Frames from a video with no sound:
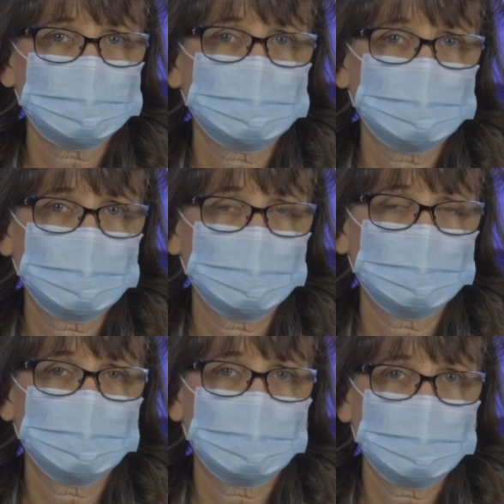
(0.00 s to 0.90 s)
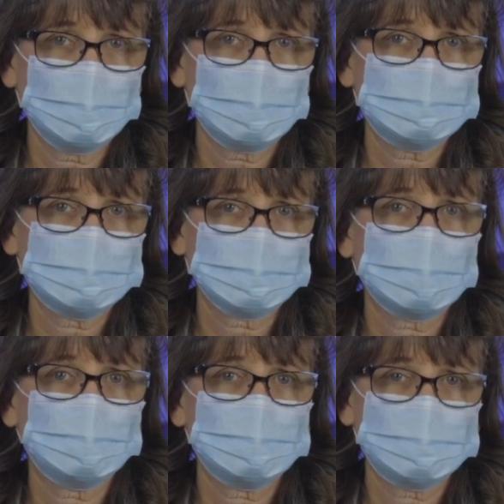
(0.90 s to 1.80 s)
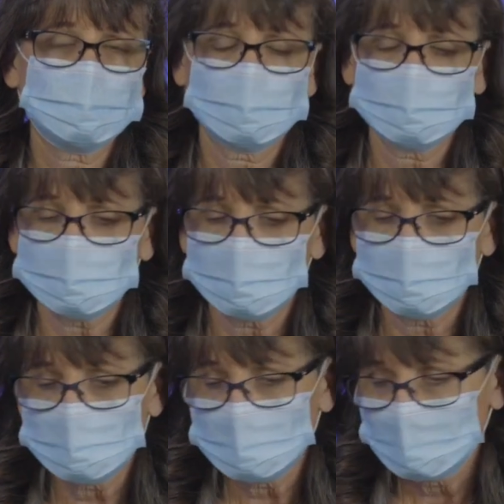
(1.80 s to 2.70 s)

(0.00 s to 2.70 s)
to report right away to Cal OSHA. So